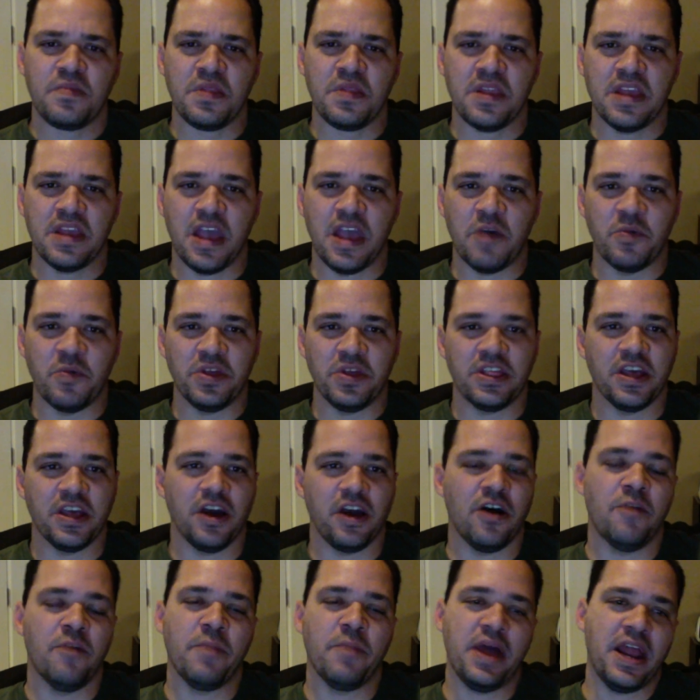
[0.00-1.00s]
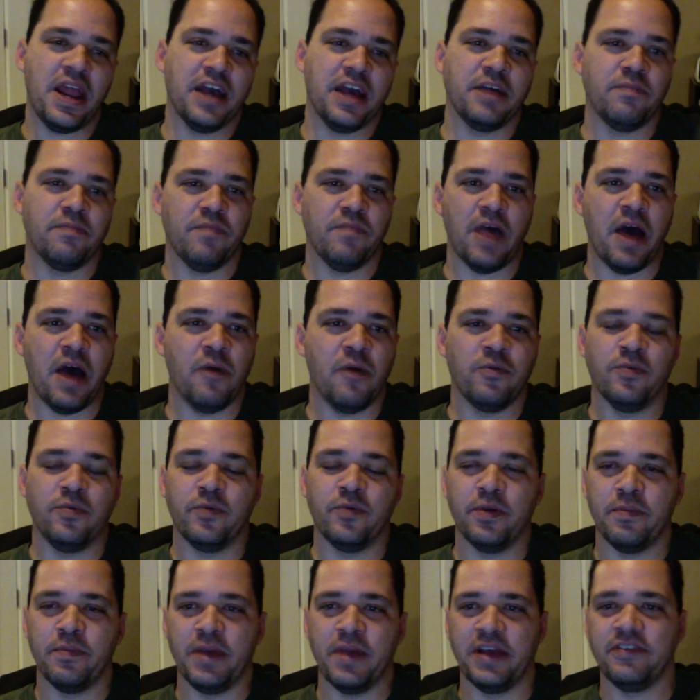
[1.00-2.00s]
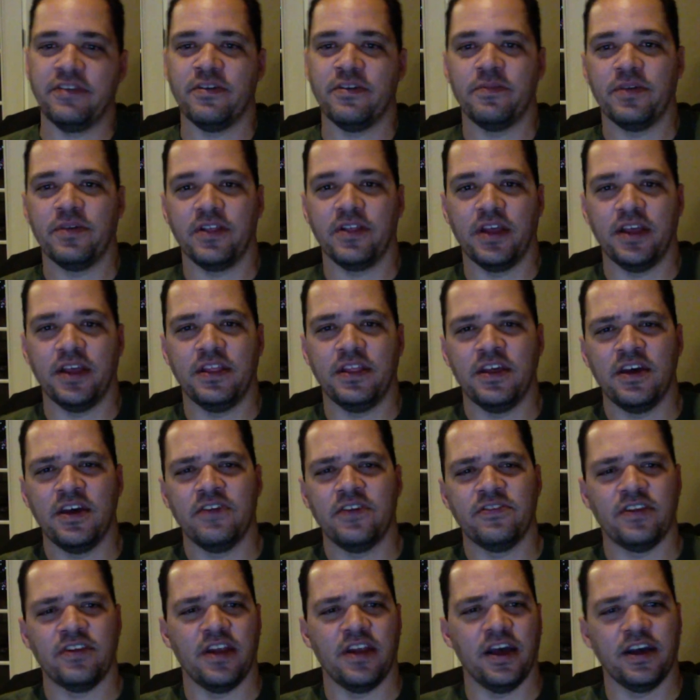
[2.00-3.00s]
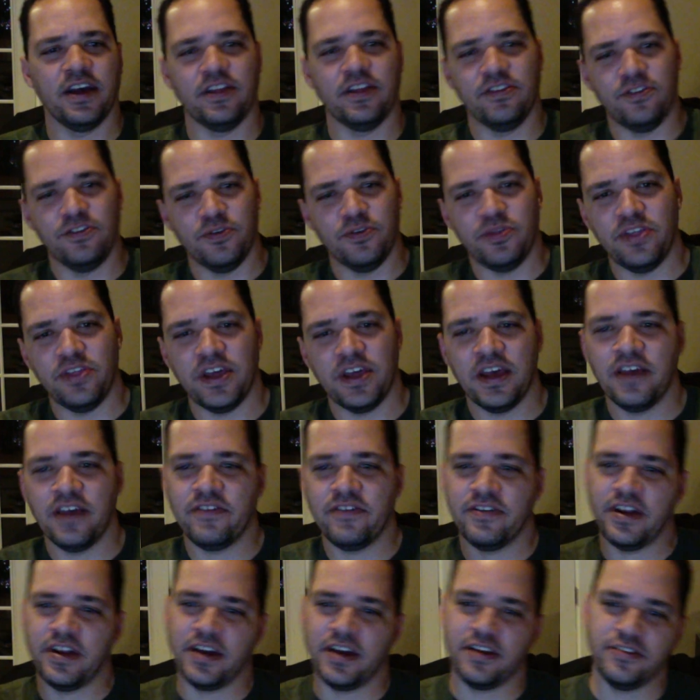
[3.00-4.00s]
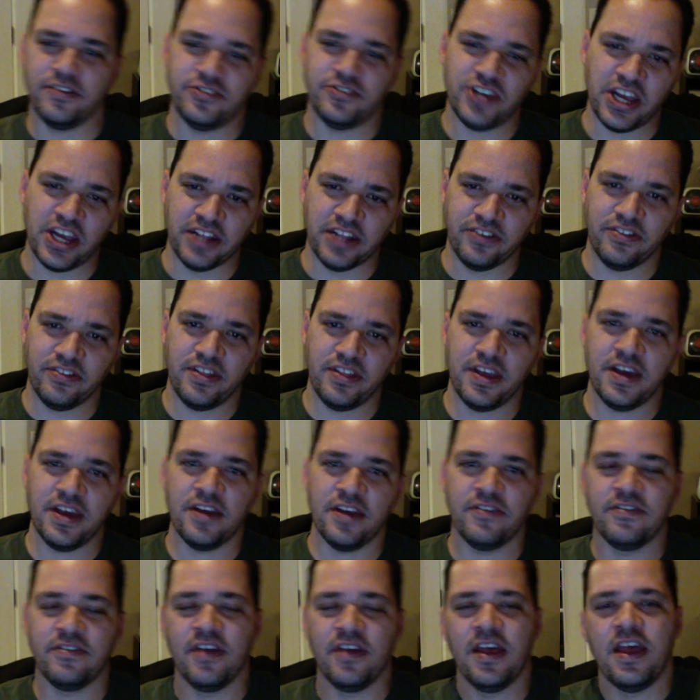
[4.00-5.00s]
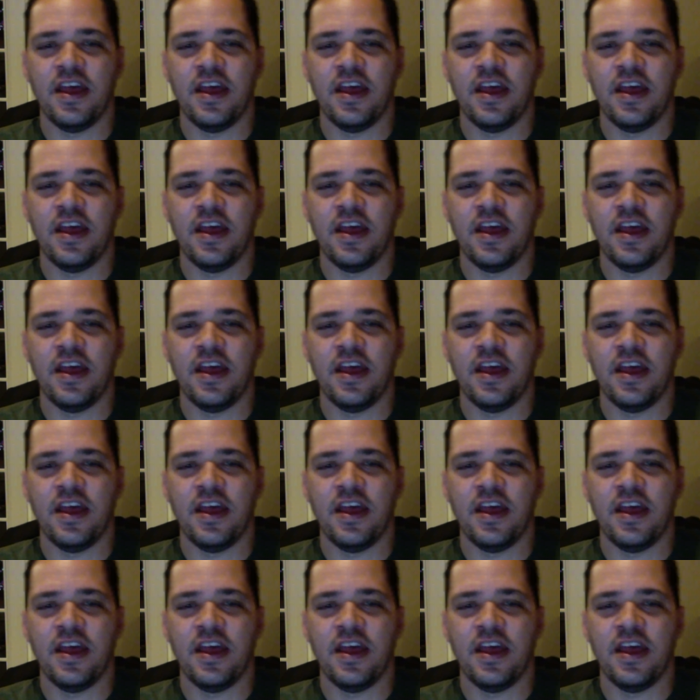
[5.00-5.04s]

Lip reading: and we think, oh man, I would want to make something like this, and I could do this, I could change this,